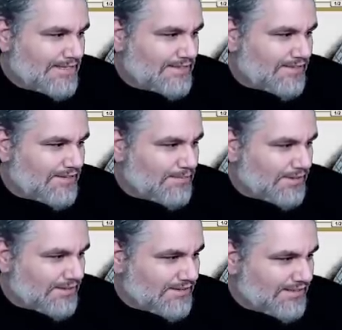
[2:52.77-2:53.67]
Stony
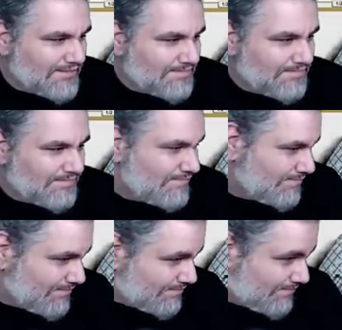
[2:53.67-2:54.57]
baloney.
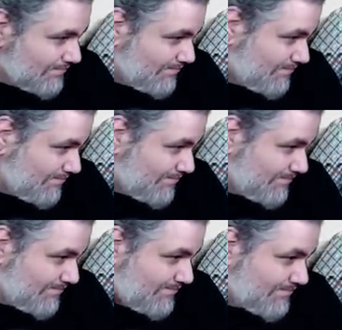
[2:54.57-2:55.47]

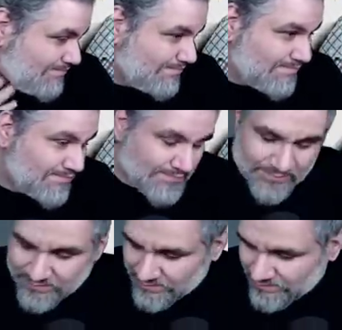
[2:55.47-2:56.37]
Stone
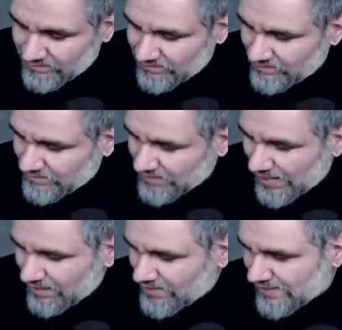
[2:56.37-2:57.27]
Habalone.
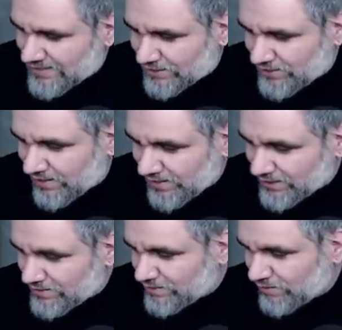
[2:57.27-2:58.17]
I don't think that's actually a
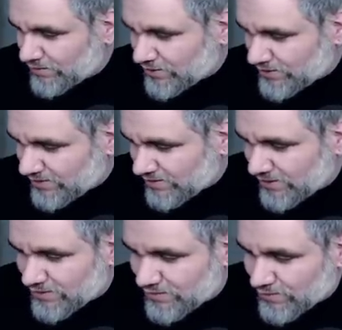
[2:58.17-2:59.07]
late Stoneforge. I just don't
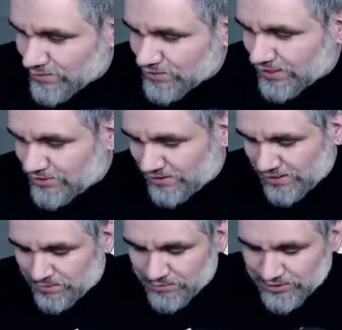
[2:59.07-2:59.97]
think Stoneforge is actually
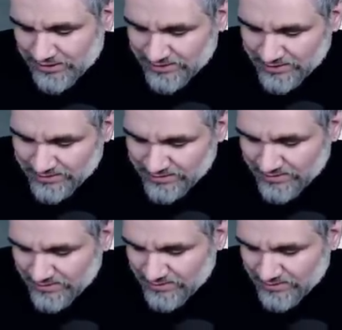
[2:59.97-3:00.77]
that appreciated in